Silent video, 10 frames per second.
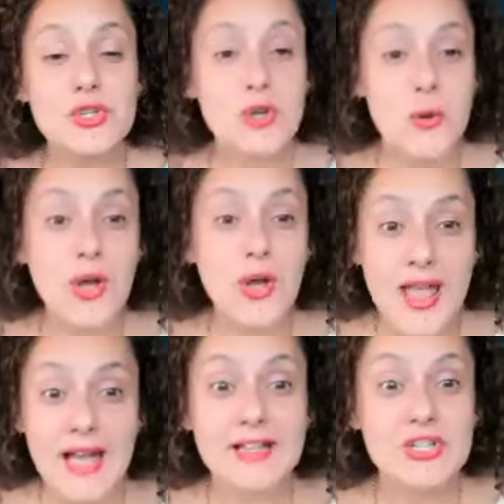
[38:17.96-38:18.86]
you know what? I
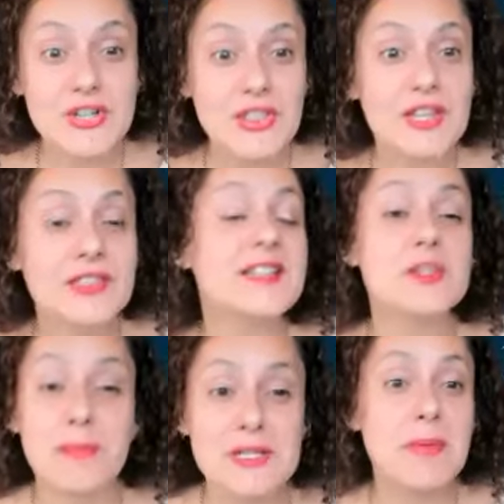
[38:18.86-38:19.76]
actually think that's
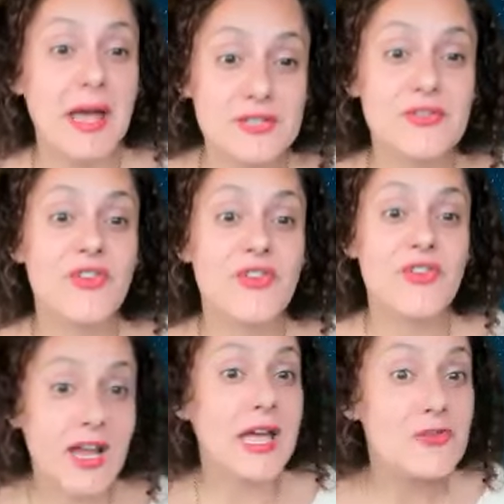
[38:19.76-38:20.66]
the best Funny.
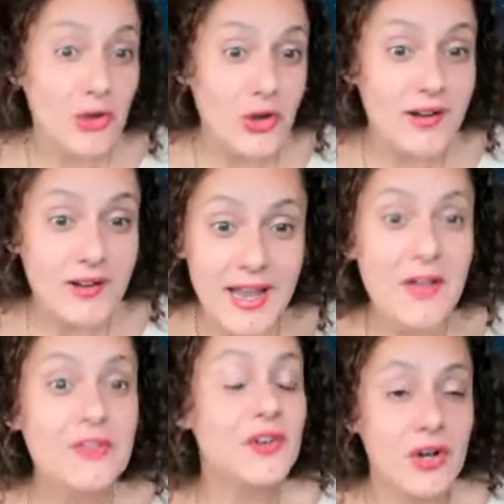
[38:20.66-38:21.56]
pacifier ever,
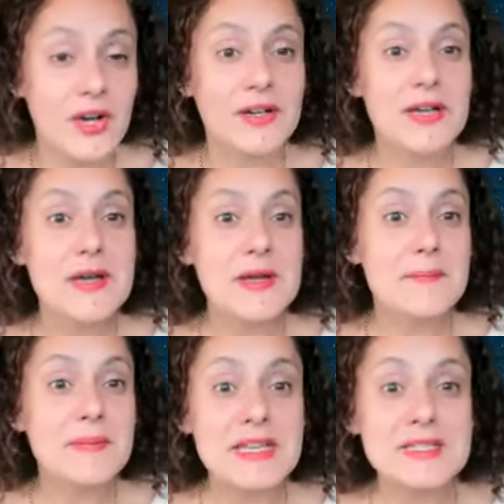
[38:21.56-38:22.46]
ever.
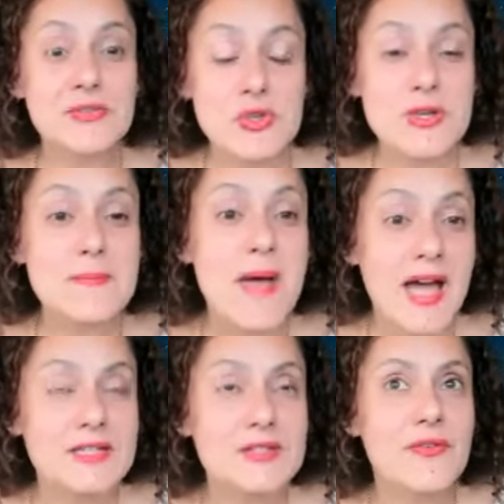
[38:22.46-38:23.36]
Because if you can
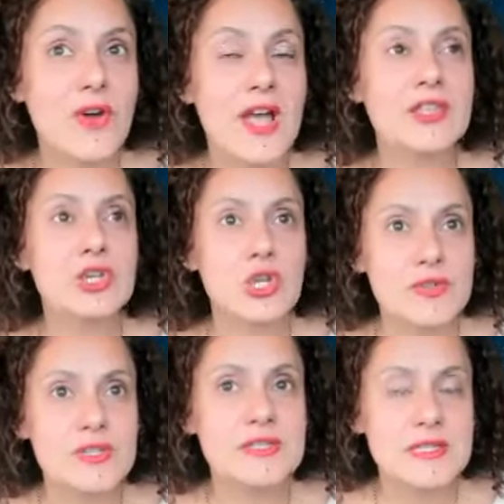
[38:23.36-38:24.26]
pacify the
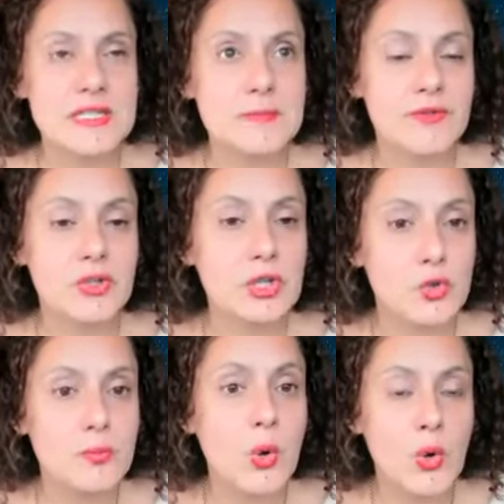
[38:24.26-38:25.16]
nervous system of a
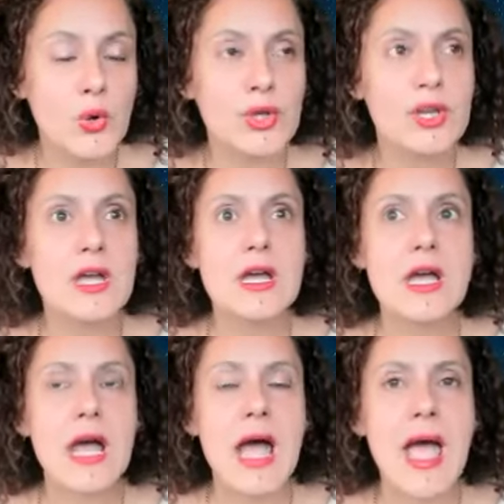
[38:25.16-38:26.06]
newborn
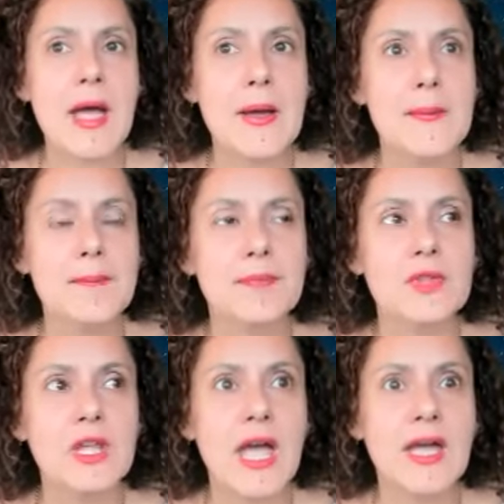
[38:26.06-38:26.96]
yeah. um,
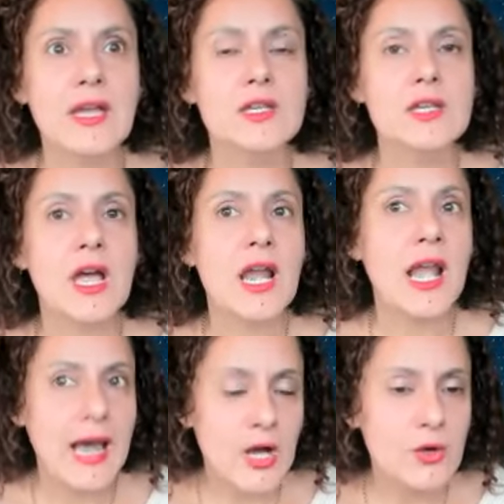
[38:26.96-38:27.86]
and
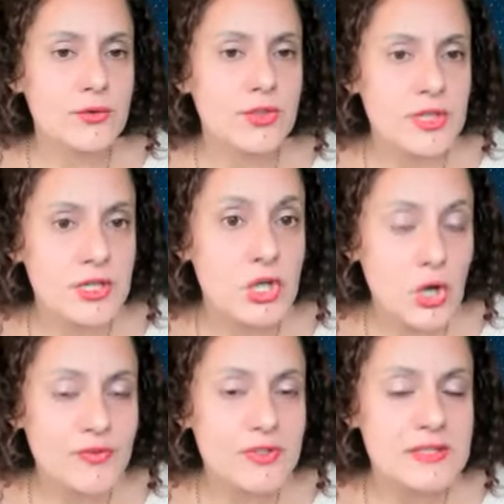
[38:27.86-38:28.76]
allow the
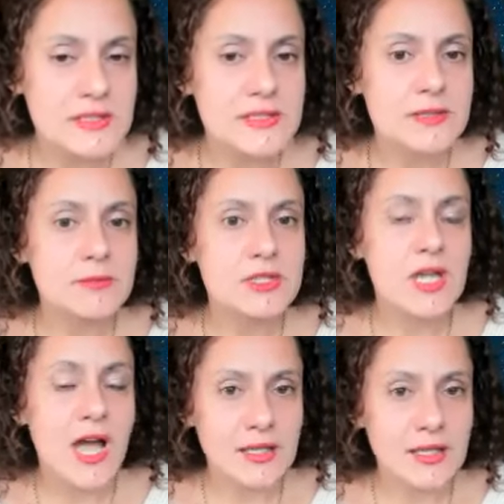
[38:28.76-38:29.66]
nervous system
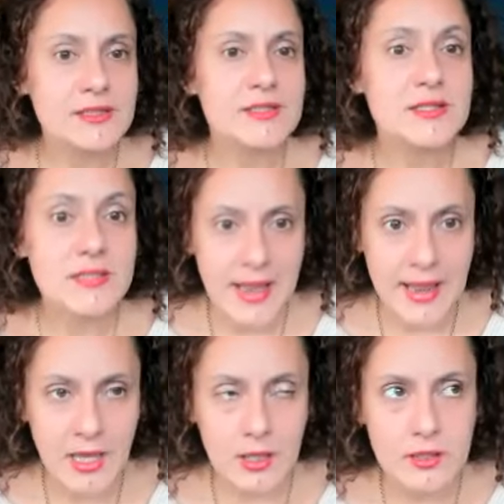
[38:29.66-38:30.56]
to
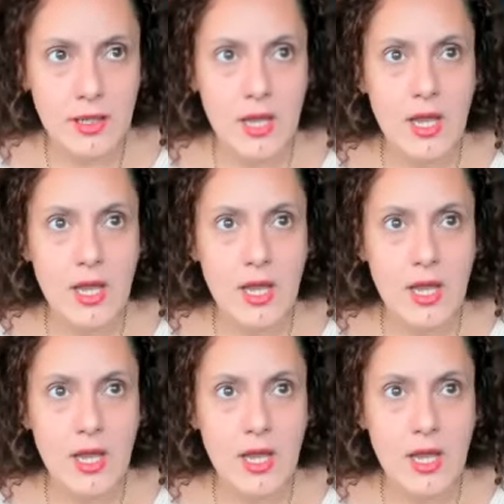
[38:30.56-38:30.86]
understand